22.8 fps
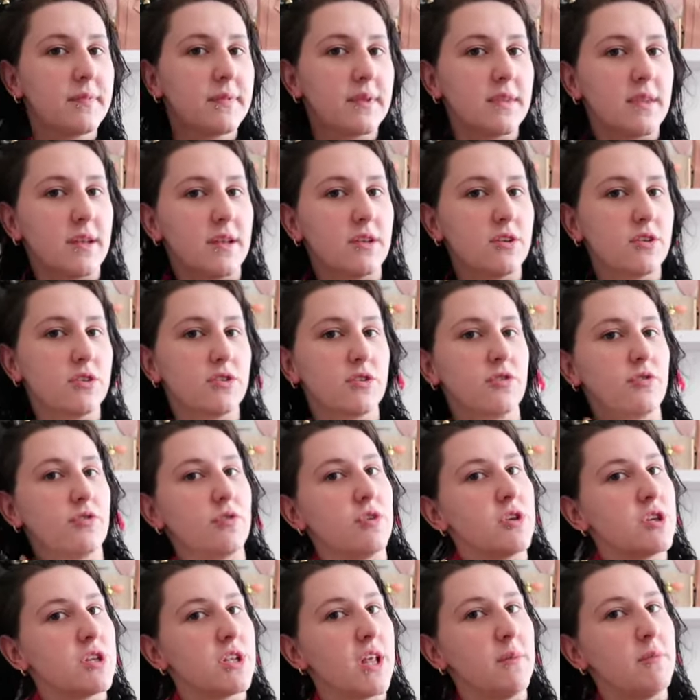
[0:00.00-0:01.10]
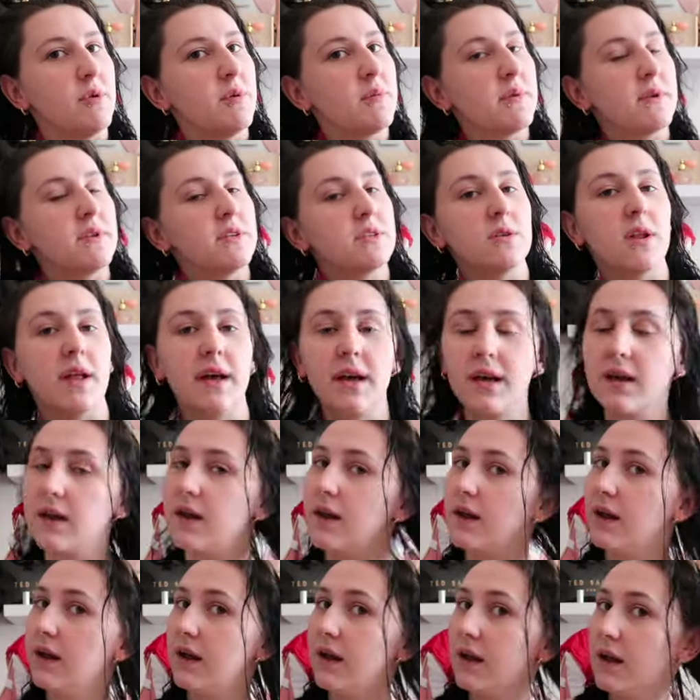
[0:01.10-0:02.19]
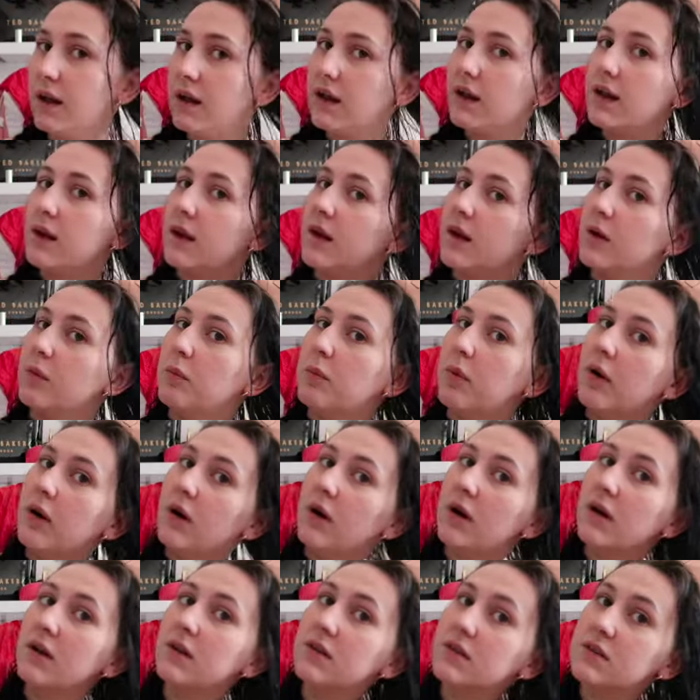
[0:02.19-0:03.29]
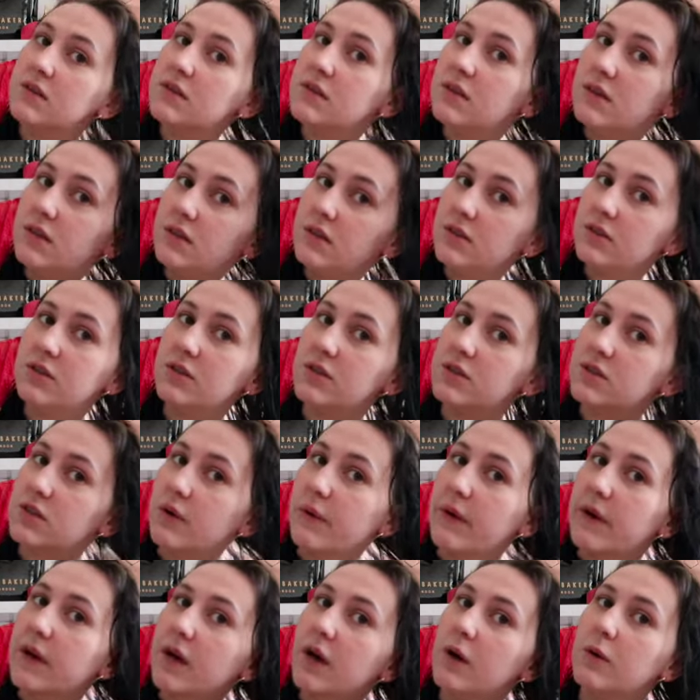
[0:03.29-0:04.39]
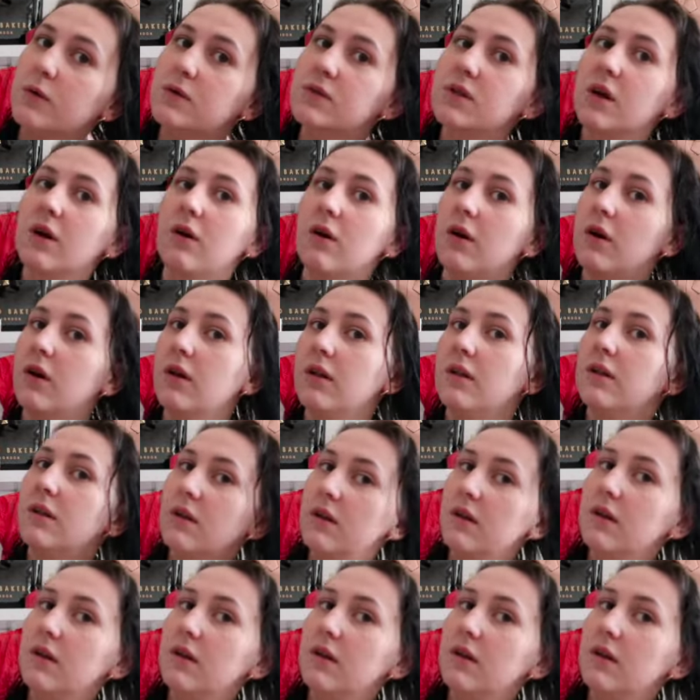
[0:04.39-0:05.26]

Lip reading: And scrunch them up into like little balls, just like coat it all.